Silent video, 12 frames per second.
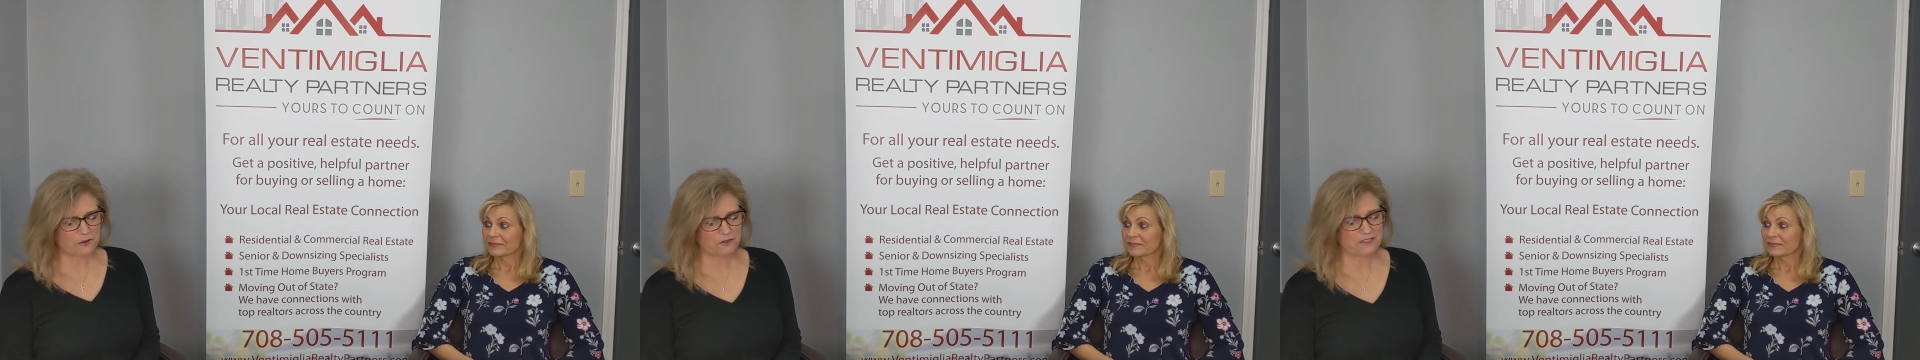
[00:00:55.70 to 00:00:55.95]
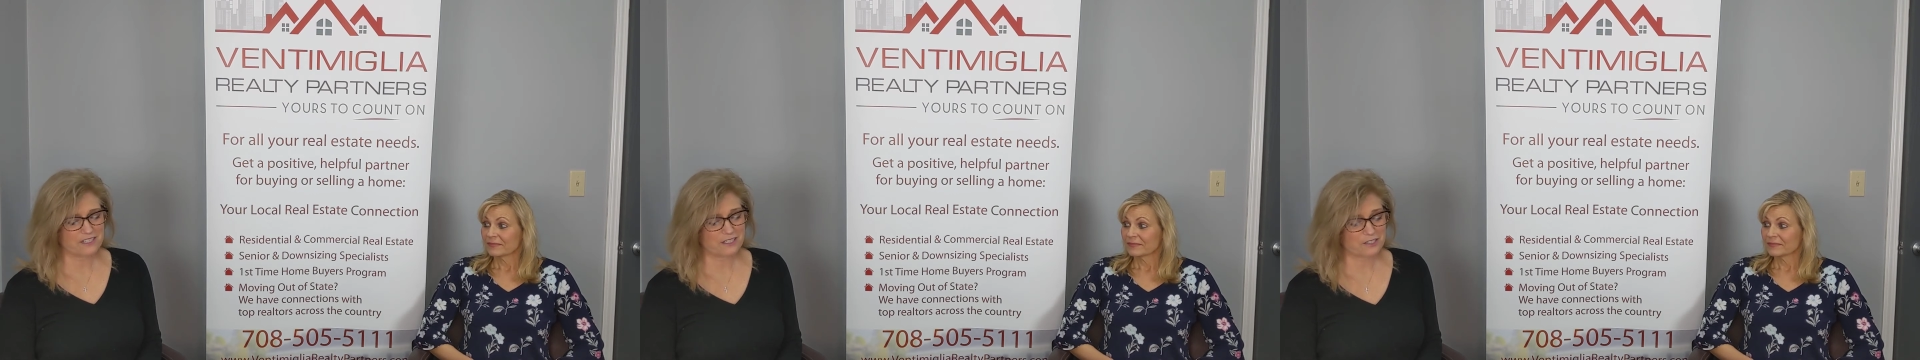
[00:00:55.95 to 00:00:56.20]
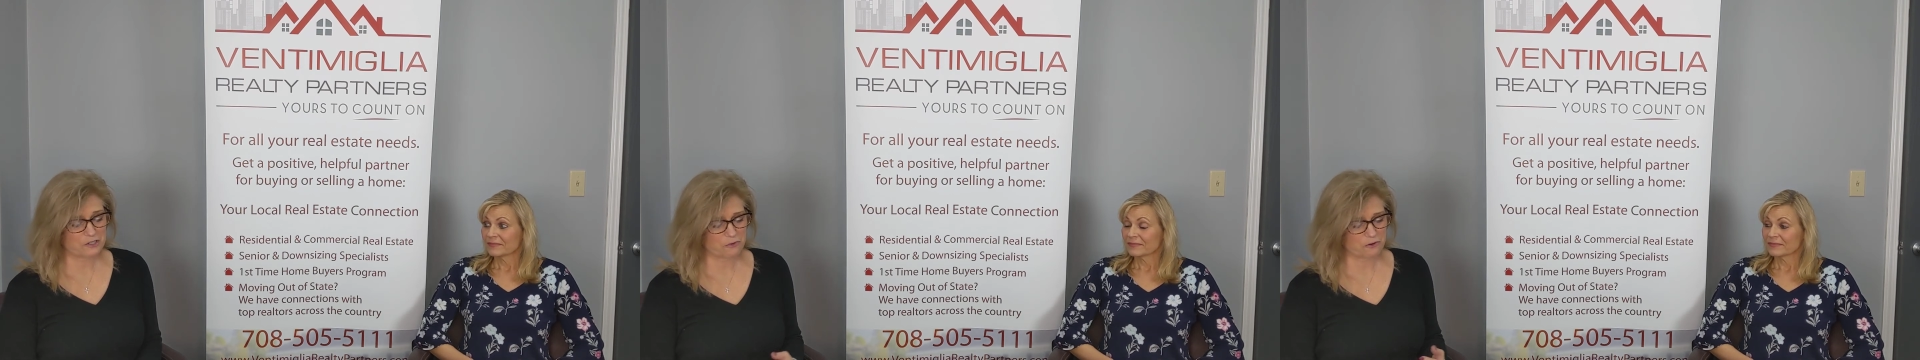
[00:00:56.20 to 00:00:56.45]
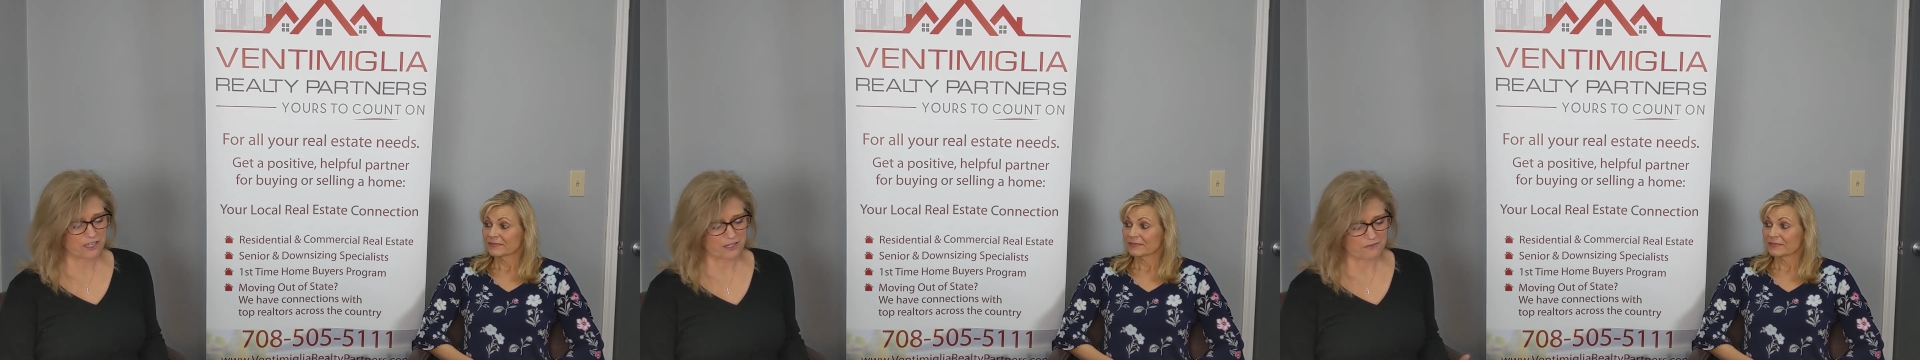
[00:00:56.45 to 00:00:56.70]
Speaker 1: you, Kris. That is
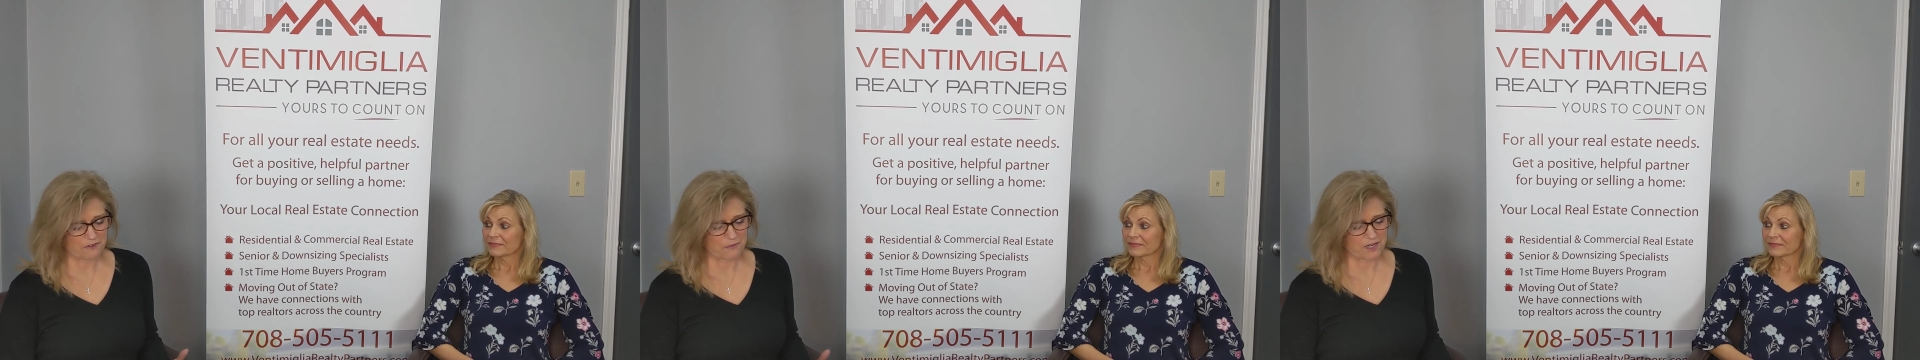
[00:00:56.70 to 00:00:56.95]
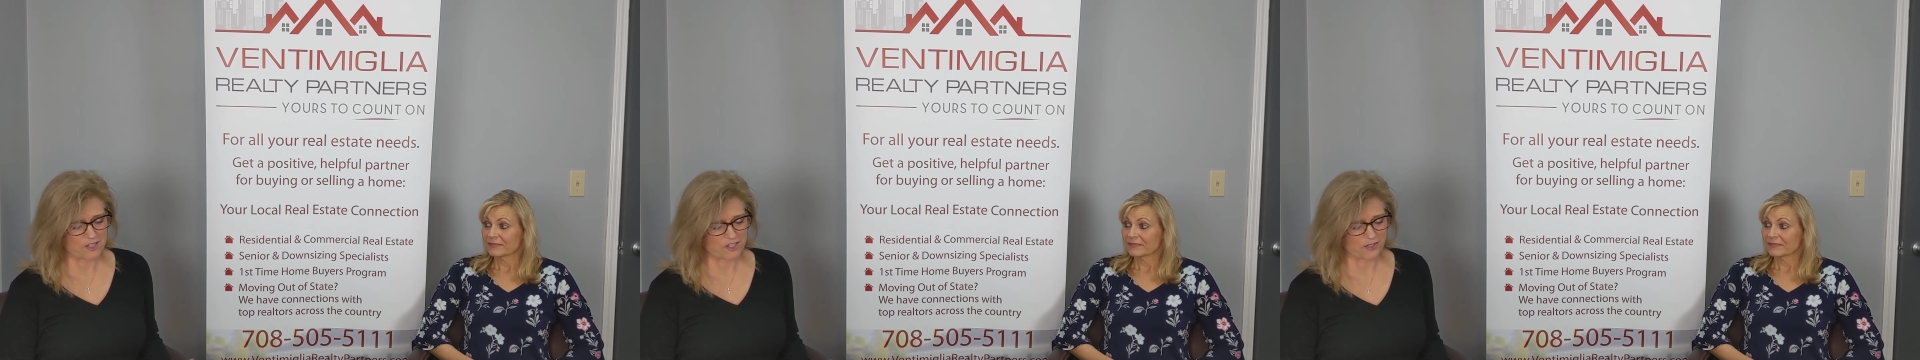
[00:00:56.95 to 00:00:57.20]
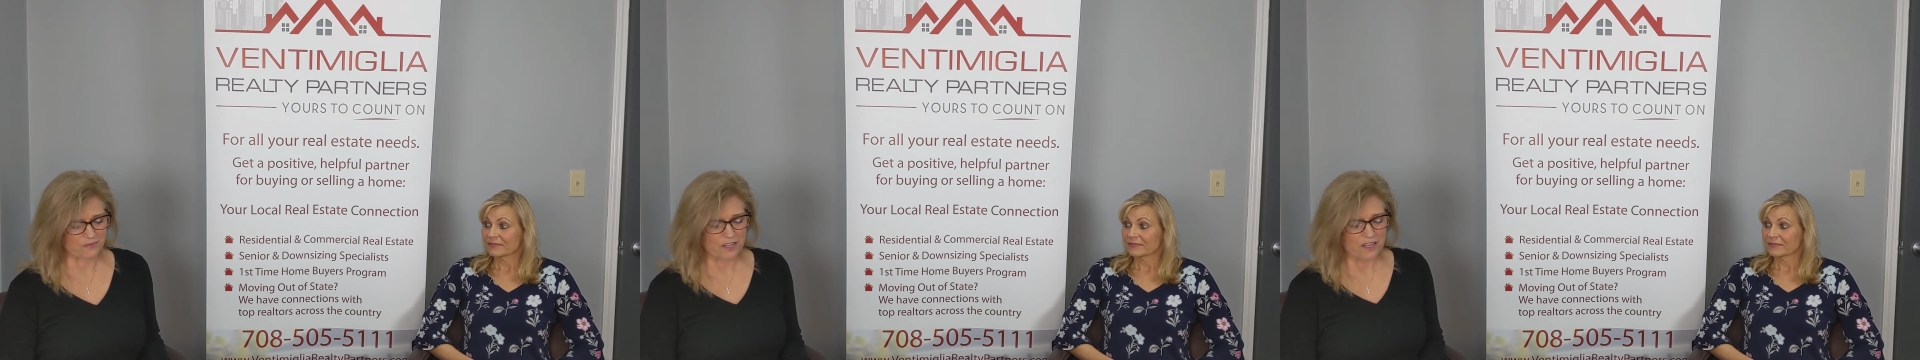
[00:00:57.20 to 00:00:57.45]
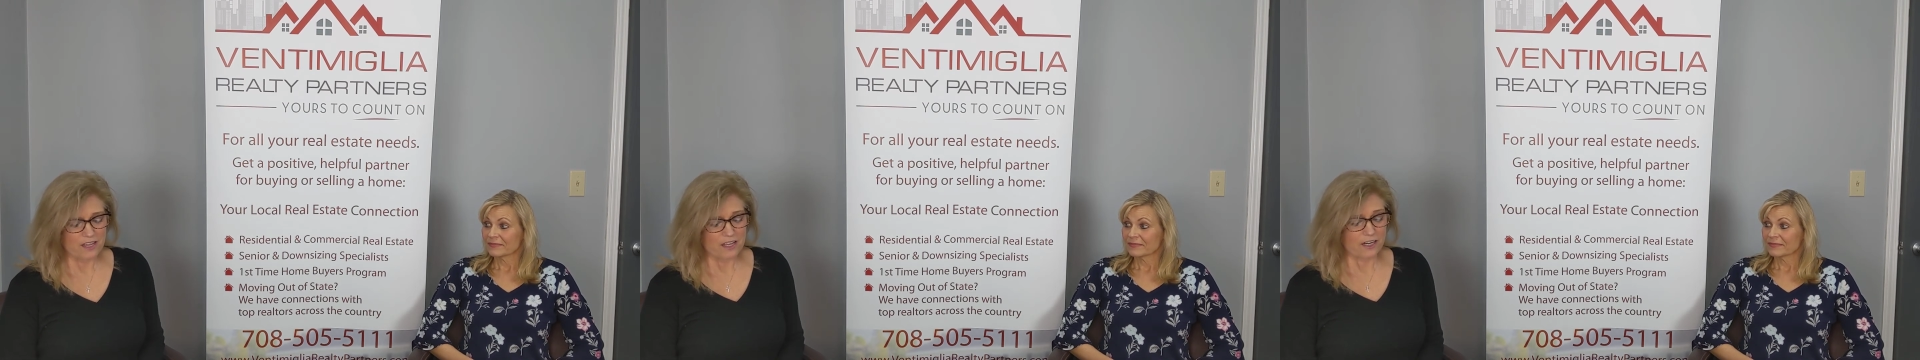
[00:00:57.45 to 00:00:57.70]
great information.
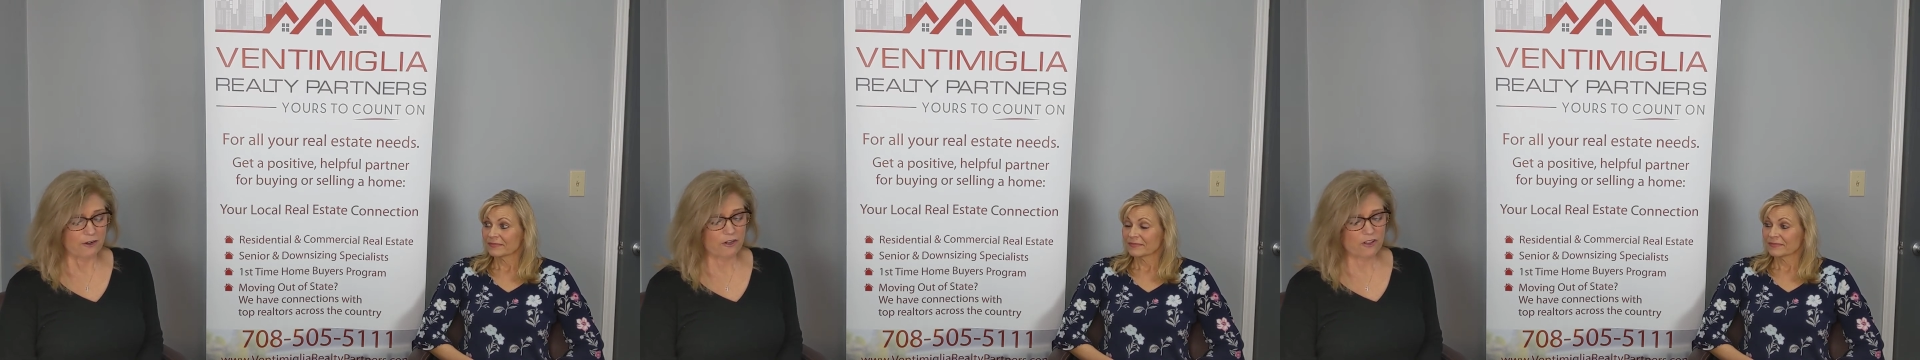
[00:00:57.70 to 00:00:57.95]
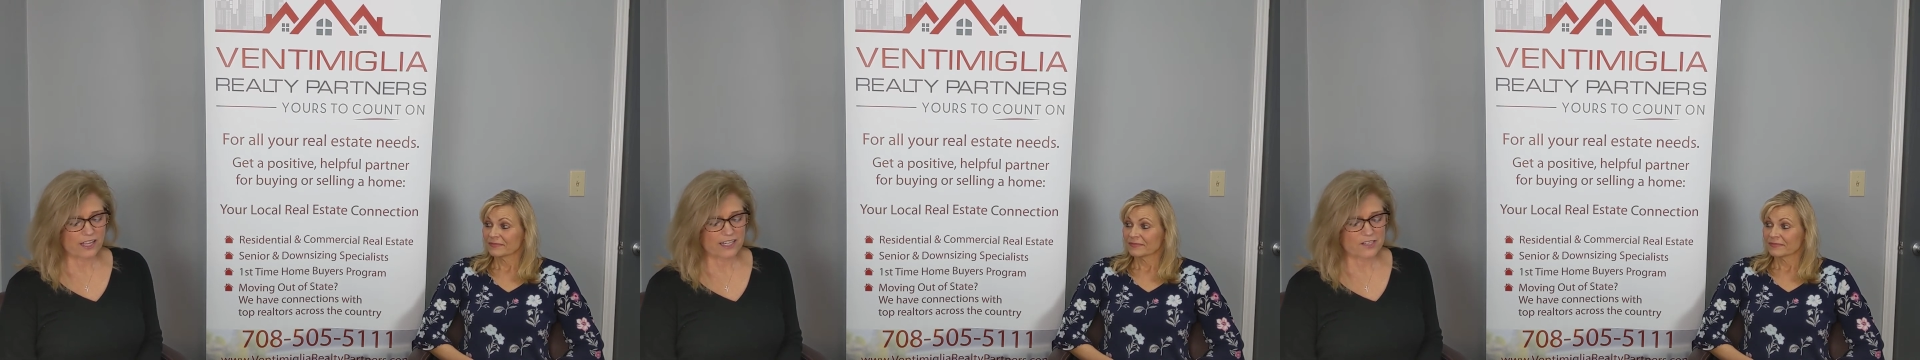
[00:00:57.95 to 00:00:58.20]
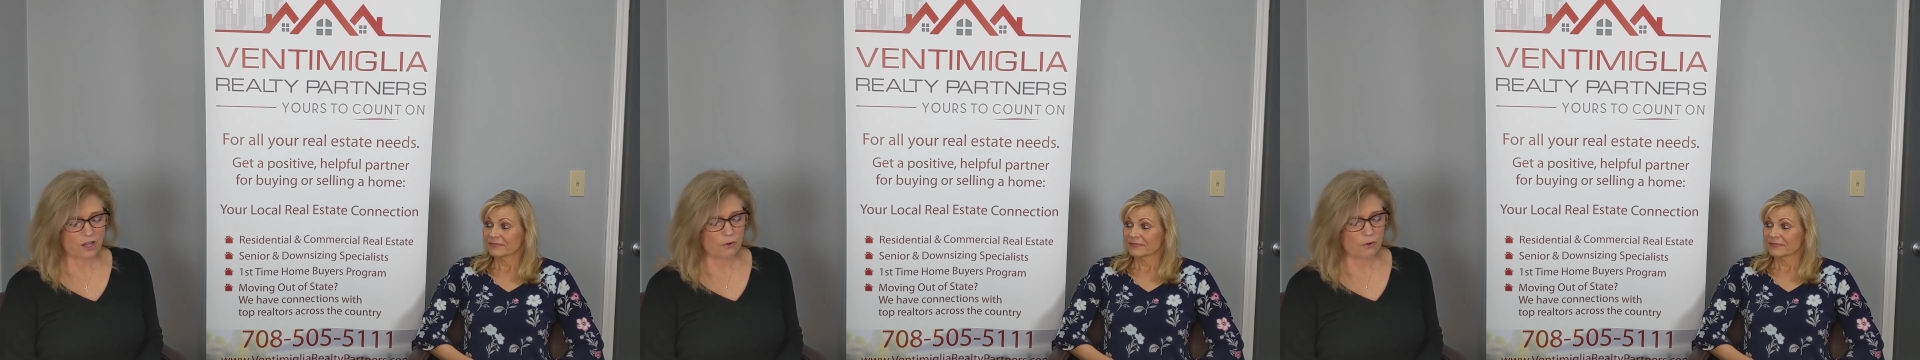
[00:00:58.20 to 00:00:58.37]
Our clients